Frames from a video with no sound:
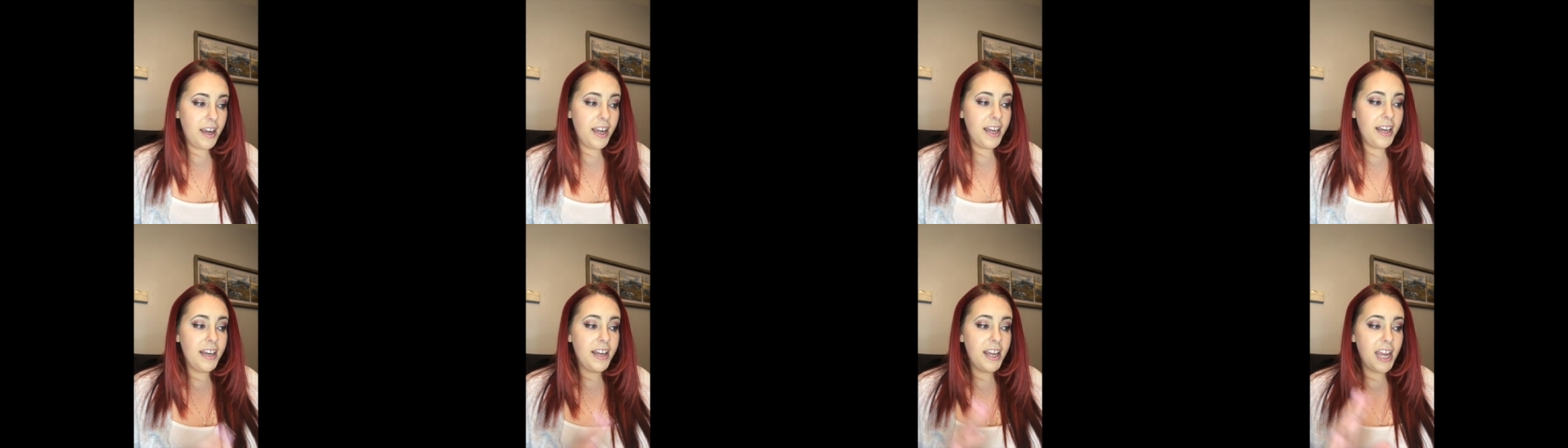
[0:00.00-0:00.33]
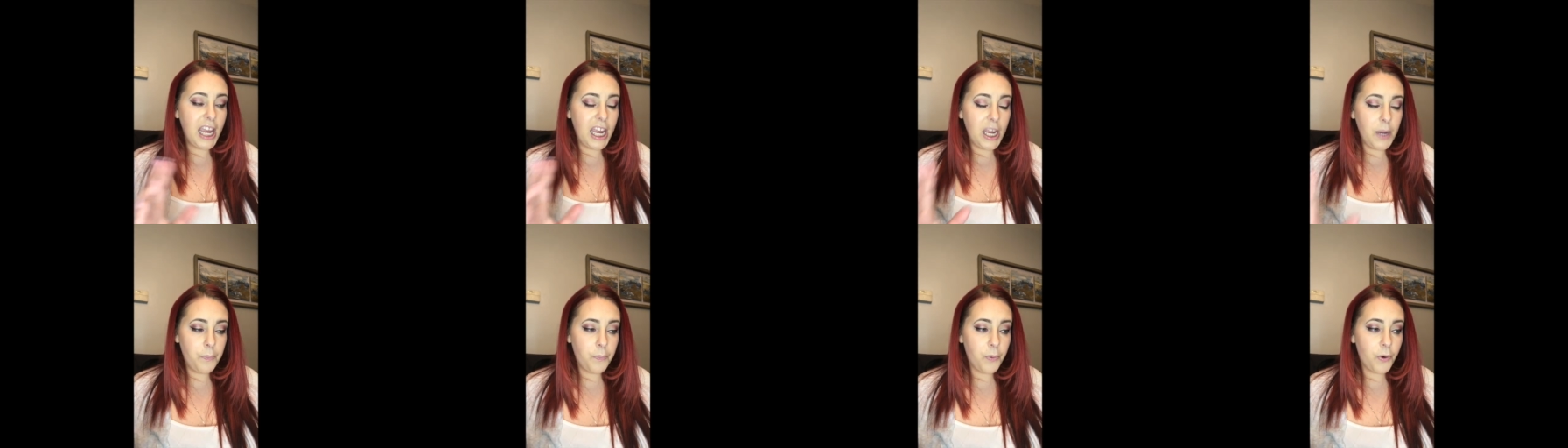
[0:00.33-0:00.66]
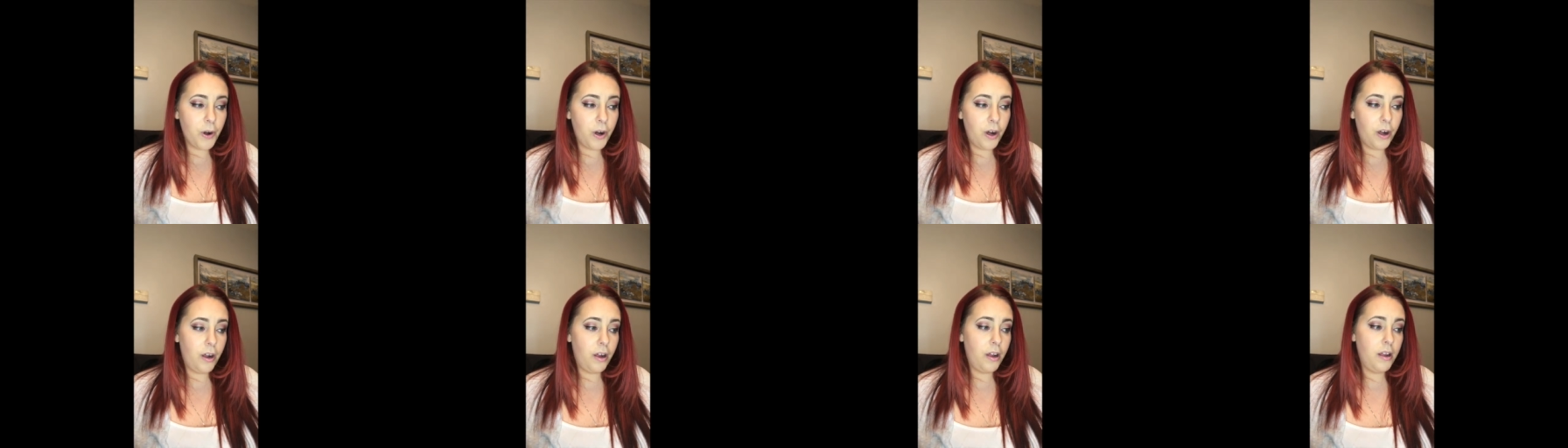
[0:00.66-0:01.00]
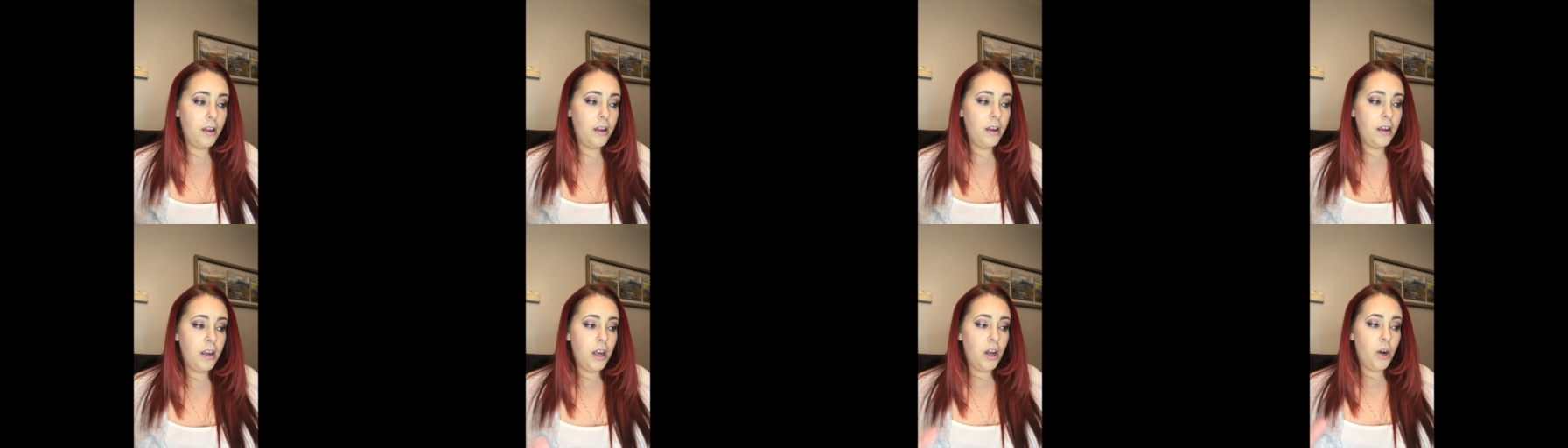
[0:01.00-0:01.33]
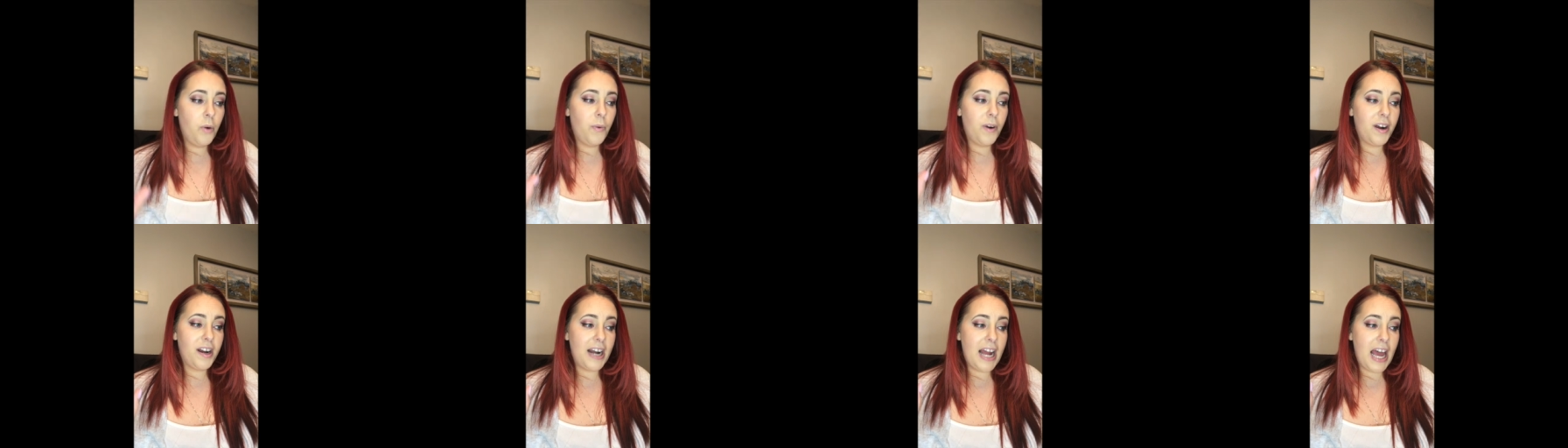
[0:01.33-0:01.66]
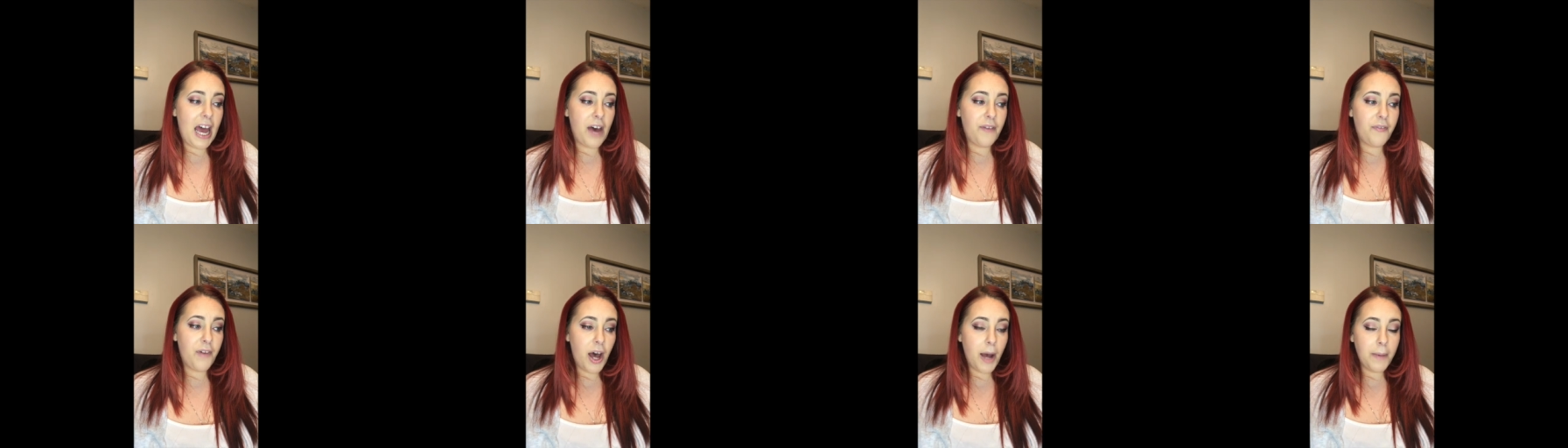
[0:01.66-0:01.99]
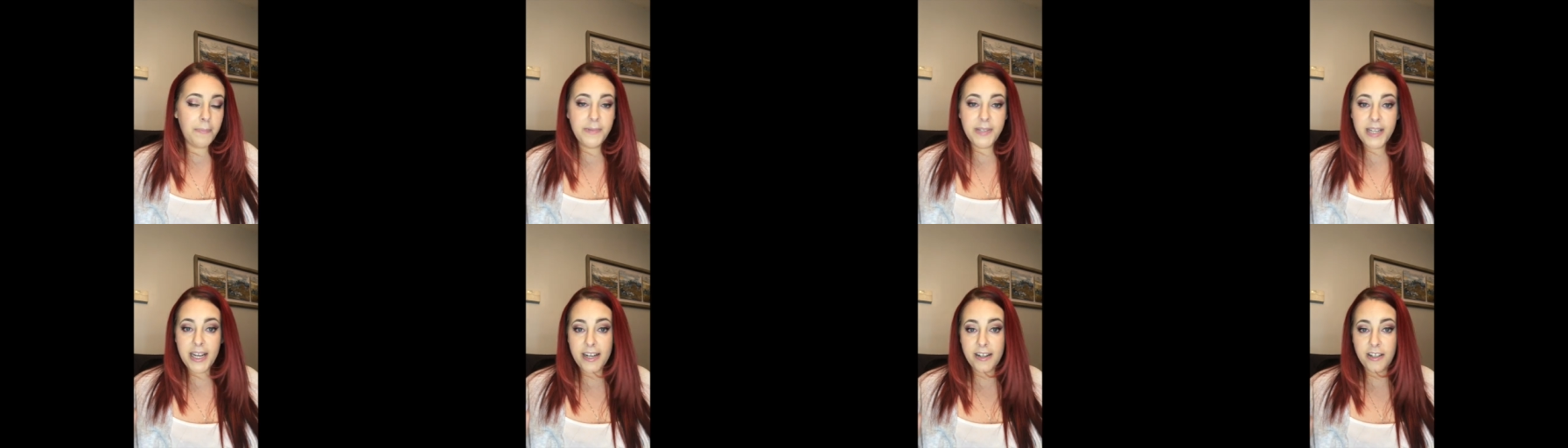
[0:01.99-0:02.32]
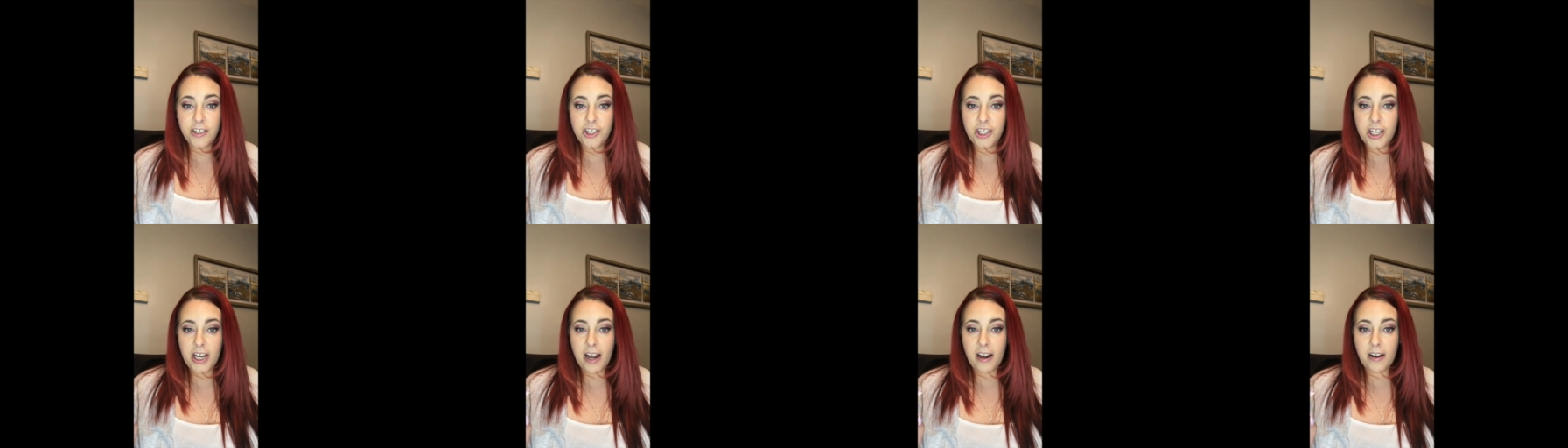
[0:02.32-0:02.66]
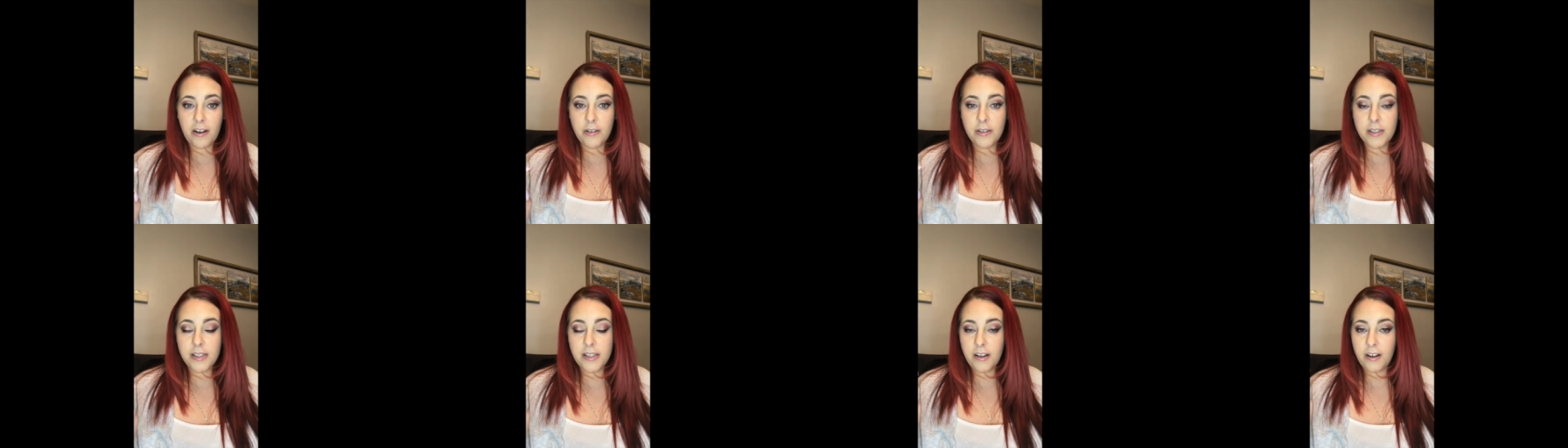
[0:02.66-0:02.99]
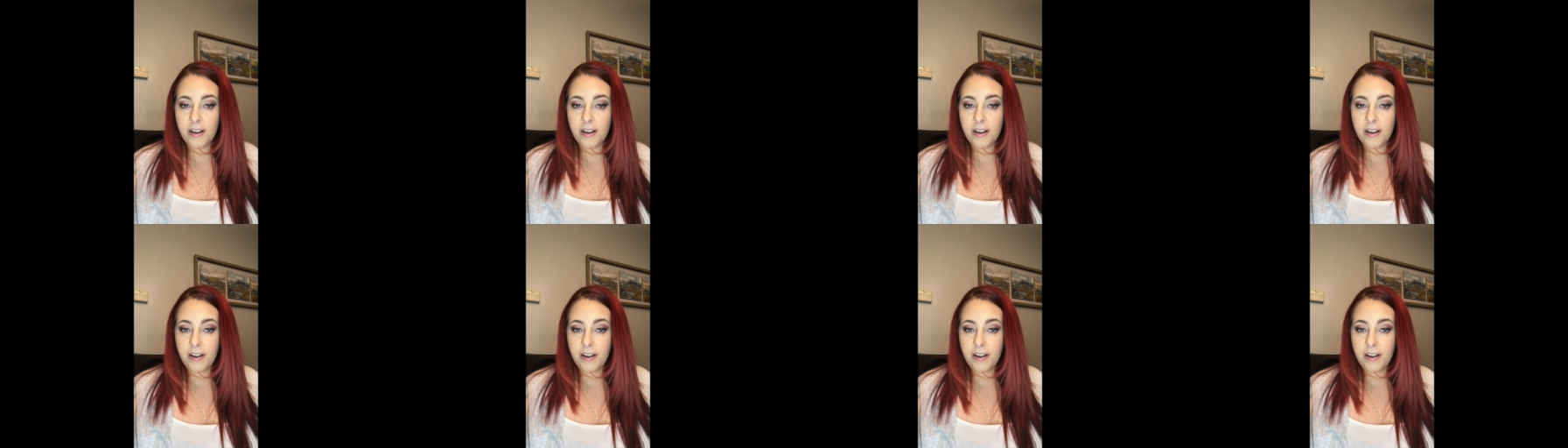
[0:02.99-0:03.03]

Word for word: In April, we're gonna have updated shadows.